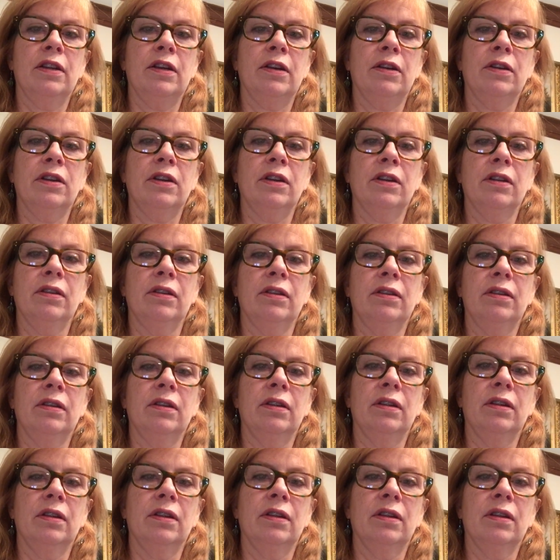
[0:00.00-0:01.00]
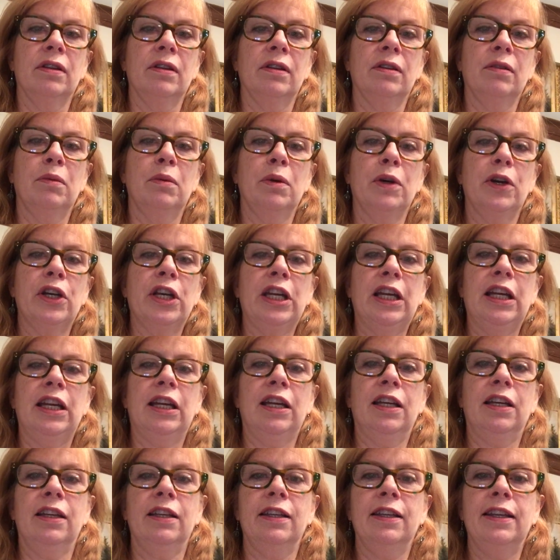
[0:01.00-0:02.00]
There it is.
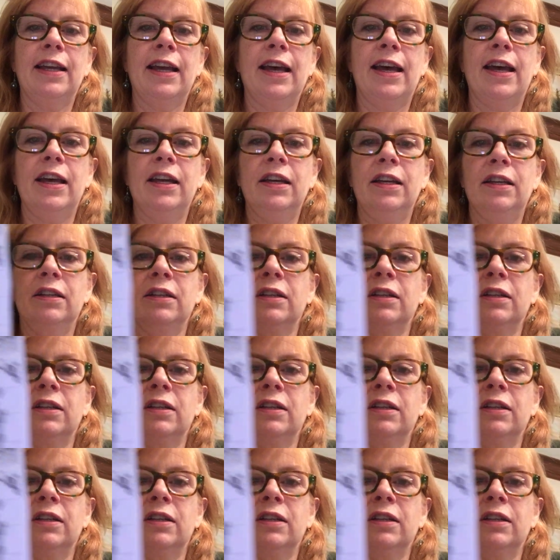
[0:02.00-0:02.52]
Working, yay!